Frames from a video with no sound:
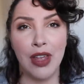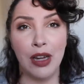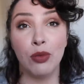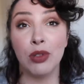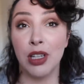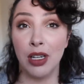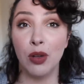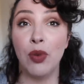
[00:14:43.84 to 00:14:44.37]
that it
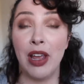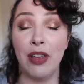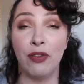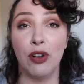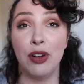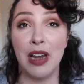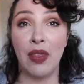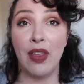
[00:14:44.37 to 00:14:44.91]
was going to wear
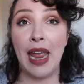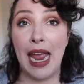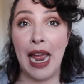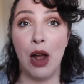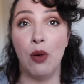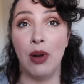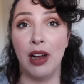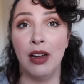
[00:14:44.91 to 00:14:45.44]
for another
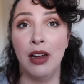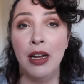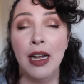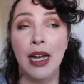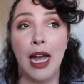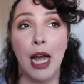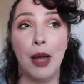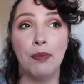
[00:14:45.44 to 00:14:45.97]
hour,
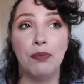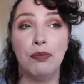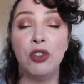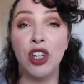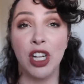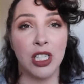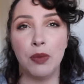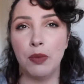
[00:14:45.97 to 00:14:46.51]

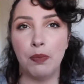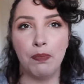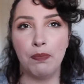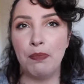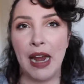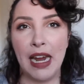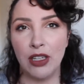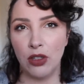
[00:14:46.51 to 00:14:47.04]
just
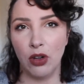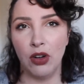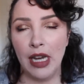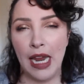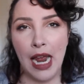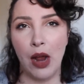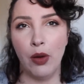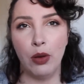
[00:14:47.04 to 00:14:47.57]
based on
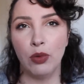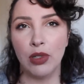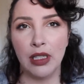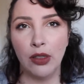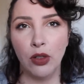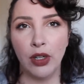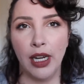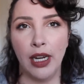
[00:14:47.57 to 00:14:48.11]
how it was
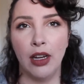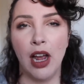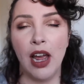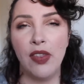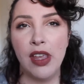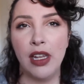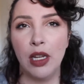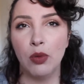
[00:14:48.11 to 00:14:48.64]
looking. I
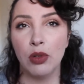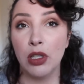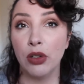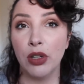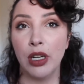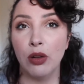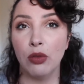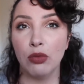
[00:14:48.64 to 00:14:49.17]
think it was
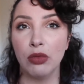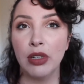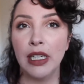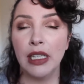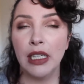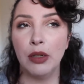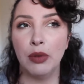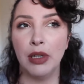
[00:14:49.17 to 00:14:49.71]
looking
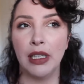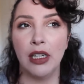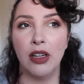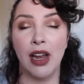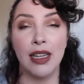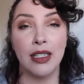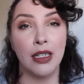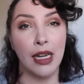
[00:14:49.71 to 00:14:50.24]
really, really
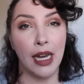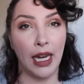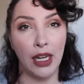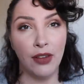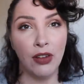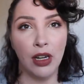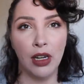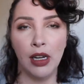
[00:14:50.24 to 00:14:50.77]
nice and
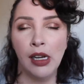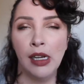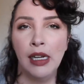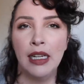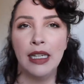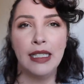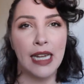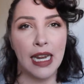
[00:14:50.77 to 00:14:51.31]
even.
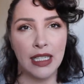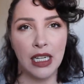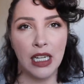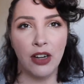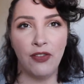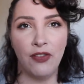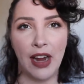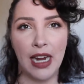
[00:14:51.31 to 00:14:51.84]
Yes, it
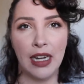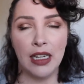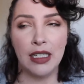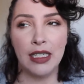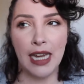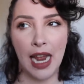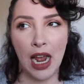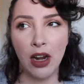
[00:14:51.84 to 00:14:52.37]
had
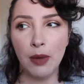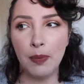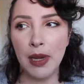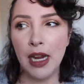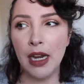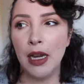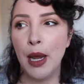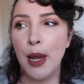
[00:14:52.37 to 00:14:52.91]
faded down a
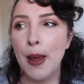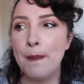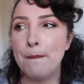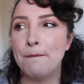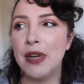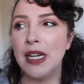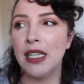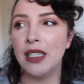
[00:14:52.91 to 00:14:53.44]
bit,
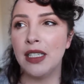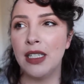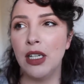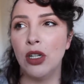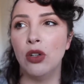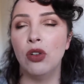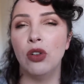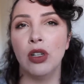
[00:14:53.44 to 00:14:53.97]
but it
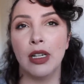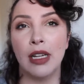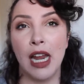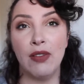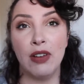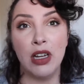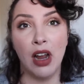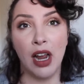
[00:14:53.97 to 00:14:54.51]
still
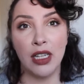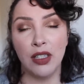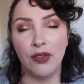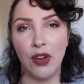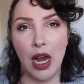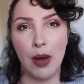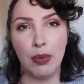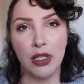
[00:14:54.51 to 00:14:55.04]
gave a nice
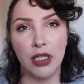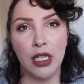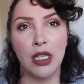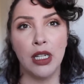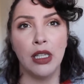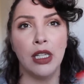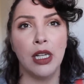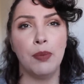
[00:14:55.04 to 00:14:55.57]
vibrancy
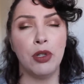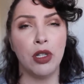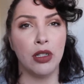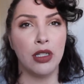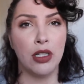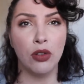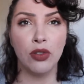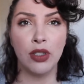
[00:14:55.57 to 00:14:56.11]
to the lips. You
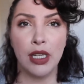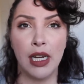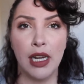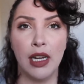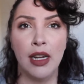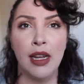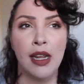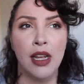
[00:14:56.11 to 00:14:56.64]
could still
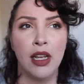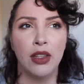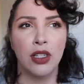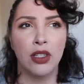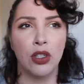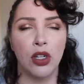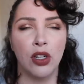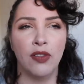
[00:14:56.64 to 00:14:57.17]
see the
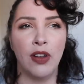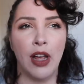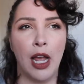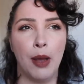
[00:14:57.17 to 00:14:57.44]
sort of